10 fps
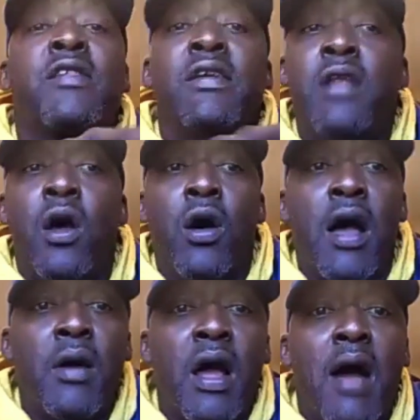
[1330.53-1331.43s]

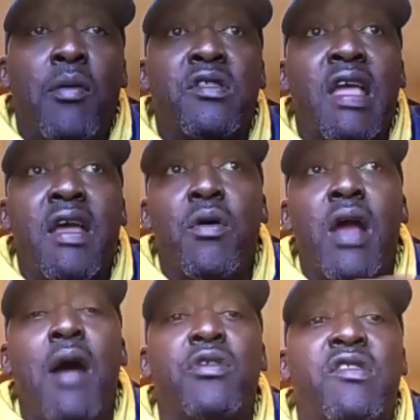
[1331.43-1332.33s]
No, I
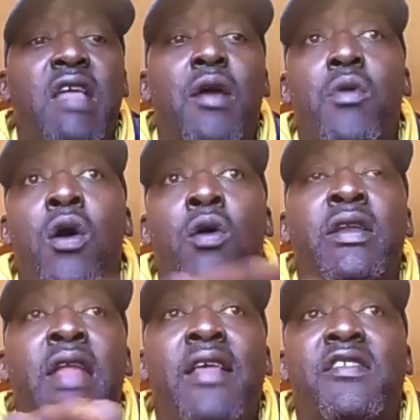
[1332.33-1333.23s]
was dead wrong in that.